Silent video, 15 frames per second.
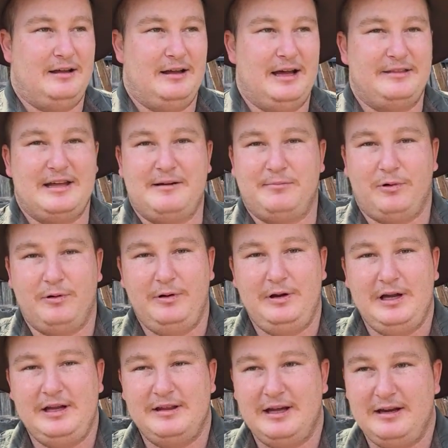at that point,
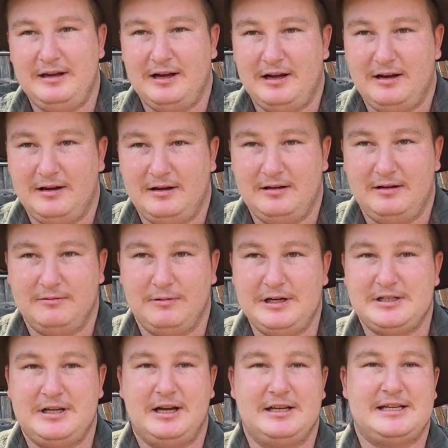he then
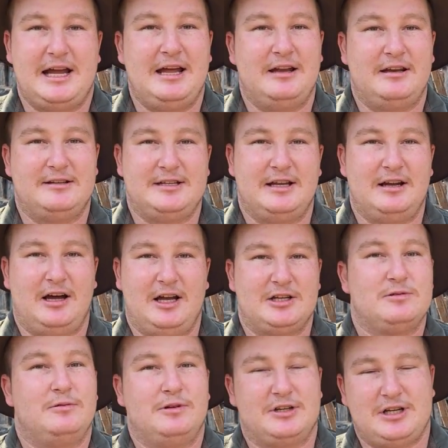reached out his hand and said, I
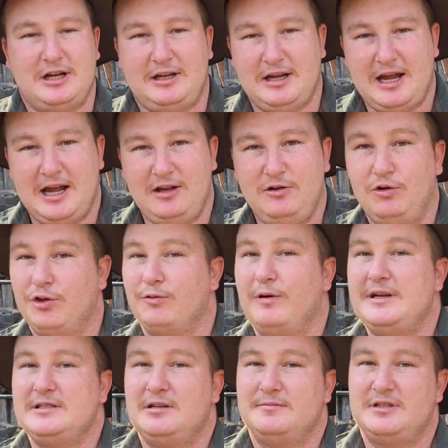just wanted to shake your hand. You're the
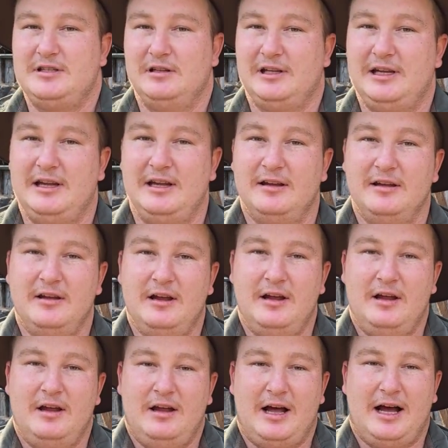reason I'm still here.
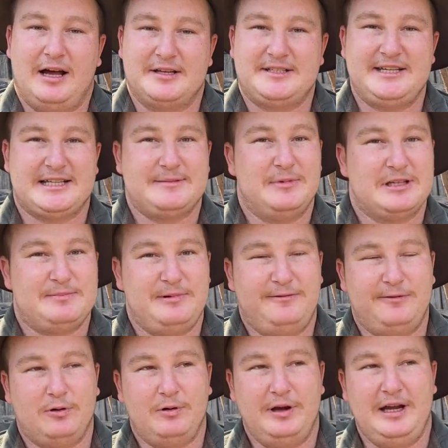Uh, six months
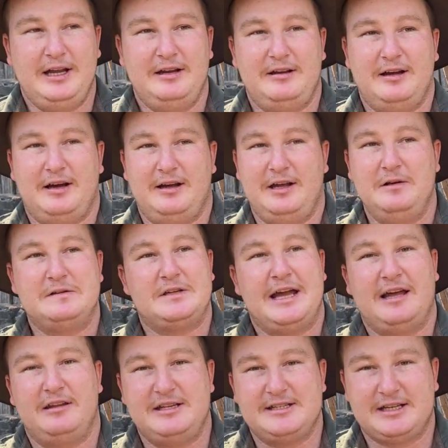beforehand, uh, he was
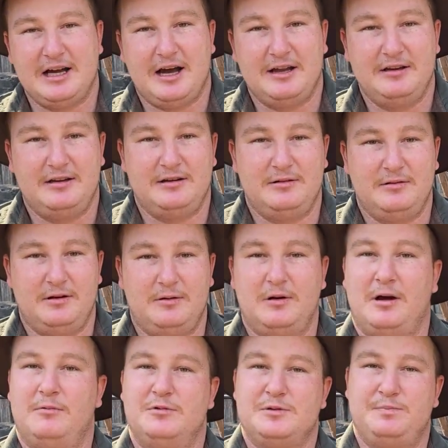out in his garden and uh, uh
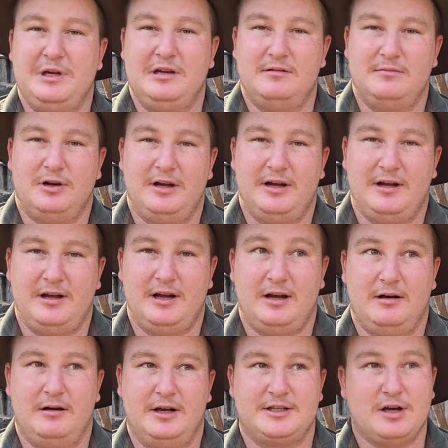was bitten by a, uh,
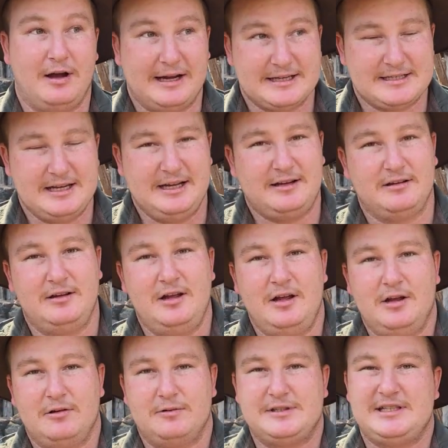a, tiger snake,
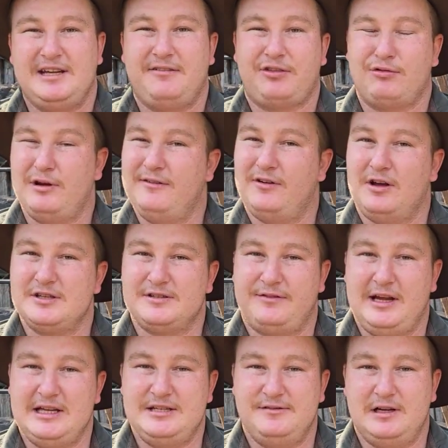received three vials of
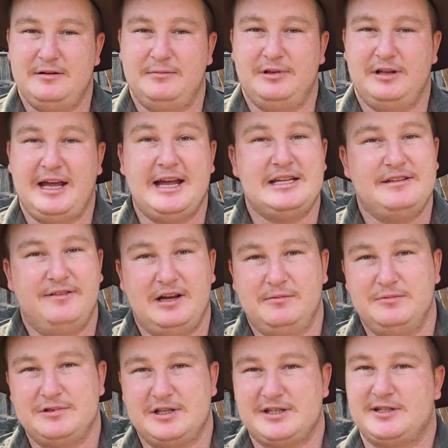antivenom, and the antivenom
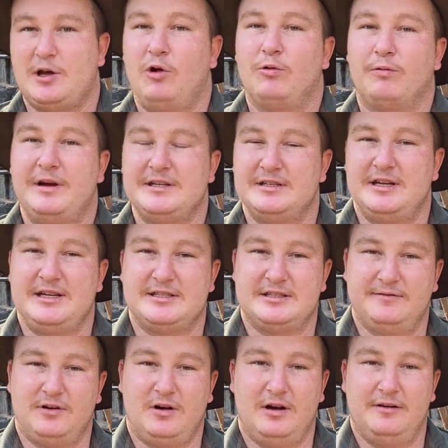was the sole reason he
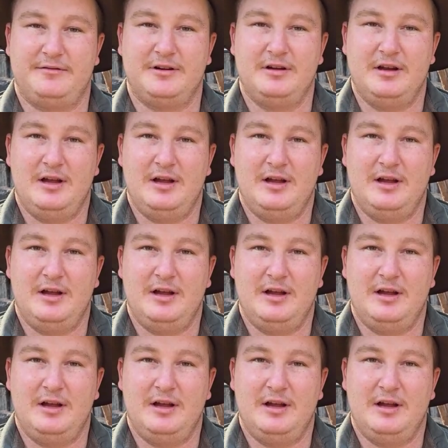survived.